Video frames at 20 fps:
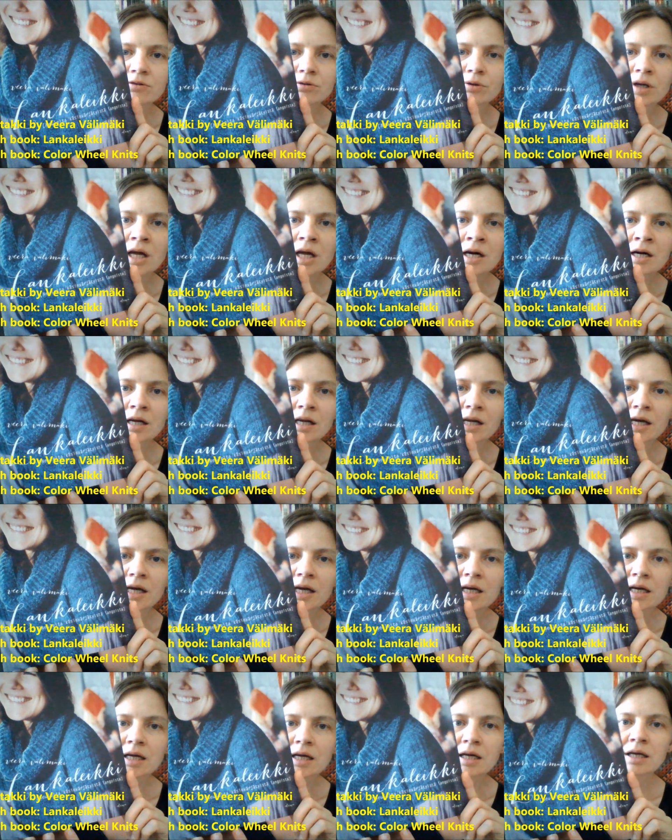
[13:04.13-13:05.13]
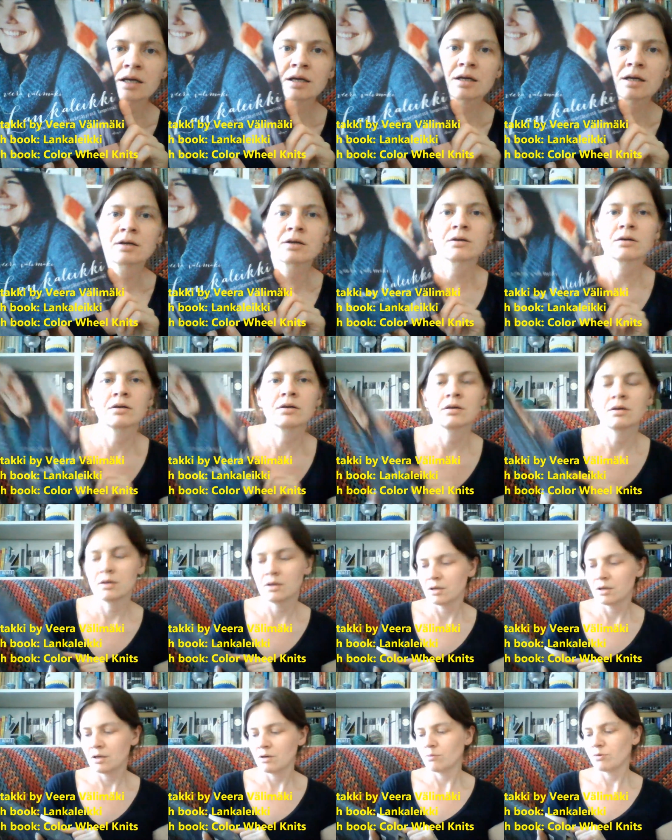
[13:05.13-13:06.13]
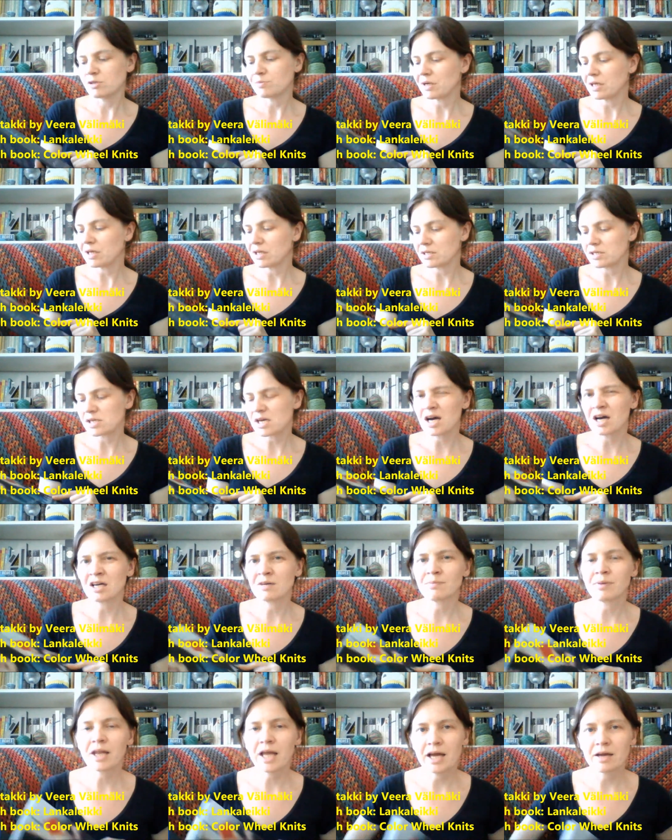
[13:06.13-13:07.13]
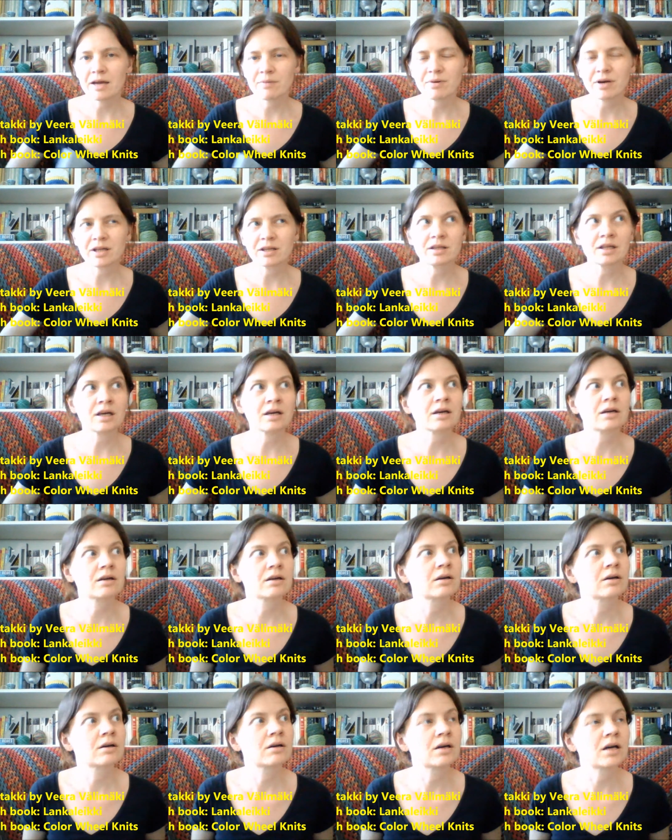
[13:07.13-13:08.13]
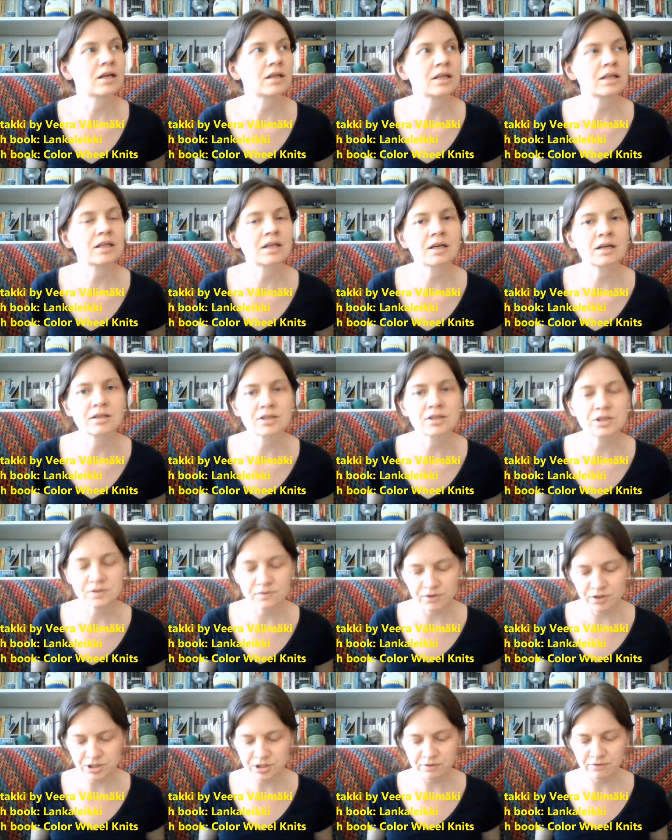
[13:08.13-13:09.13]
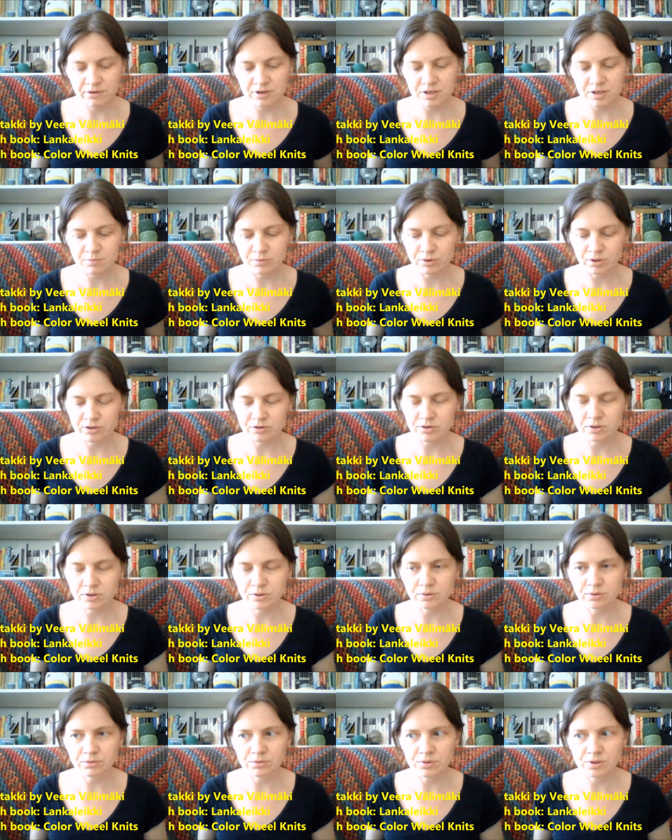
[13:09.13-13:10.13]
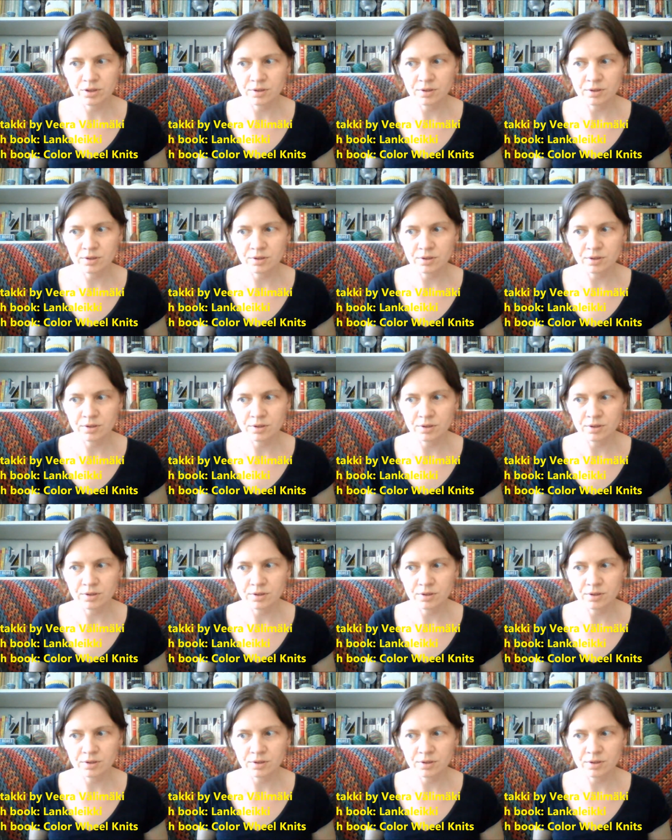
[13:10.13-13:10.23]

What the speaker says: Lankaleikki, which means yarn play, but I think the English version of this book is called